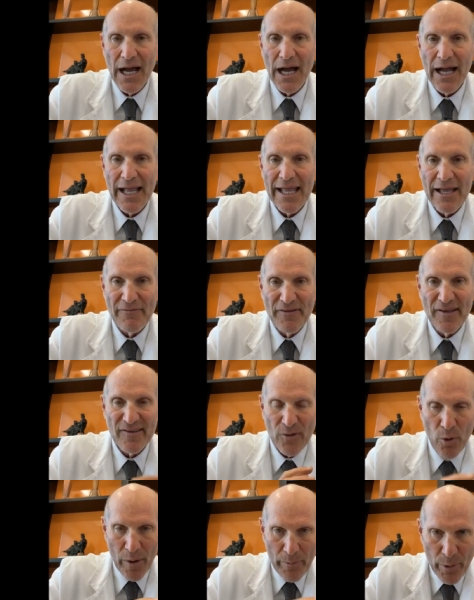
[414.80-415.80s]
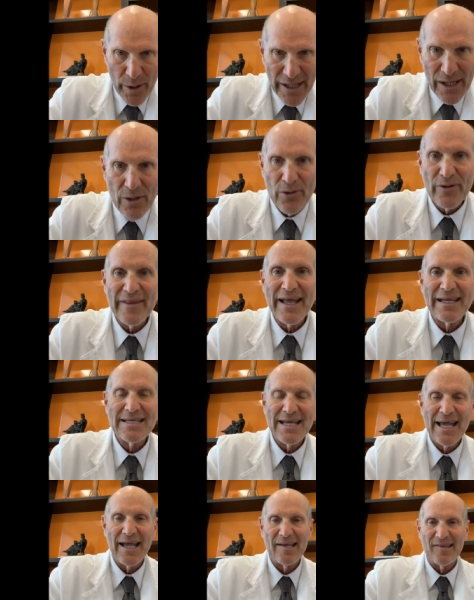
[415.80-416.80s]
Uh, if you score pretty good on
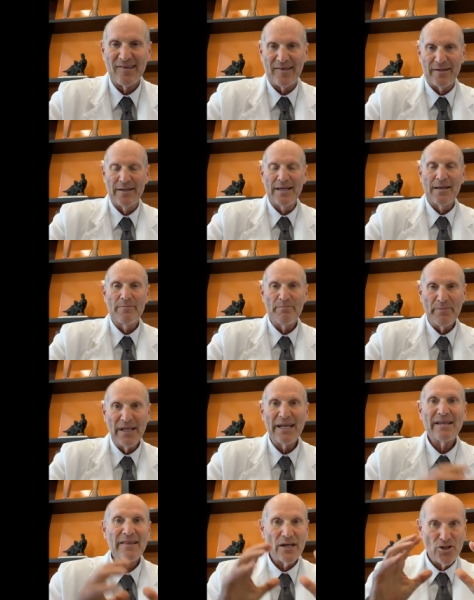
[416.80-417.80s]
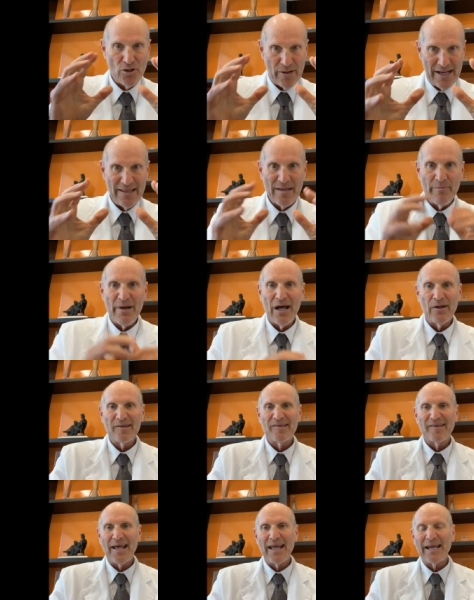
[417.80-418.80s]
that test, meaning that you're in the
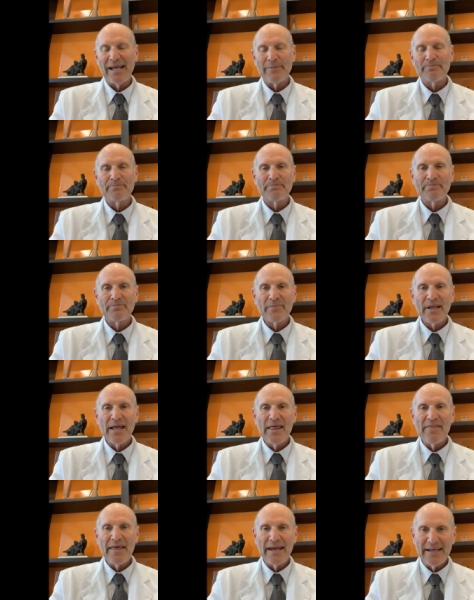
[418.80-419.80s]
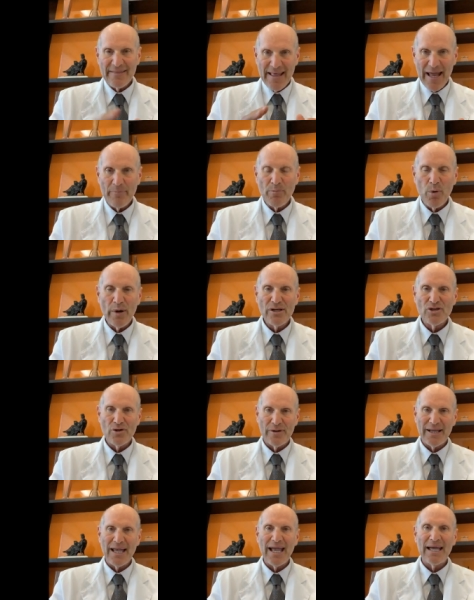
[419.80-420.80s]
mild setting, then at that
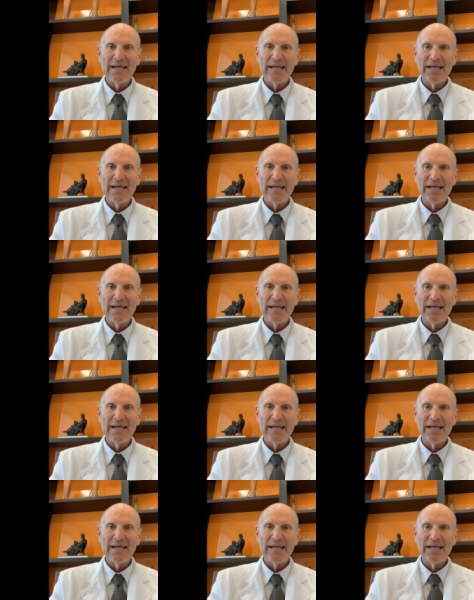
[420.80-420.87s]
point you're a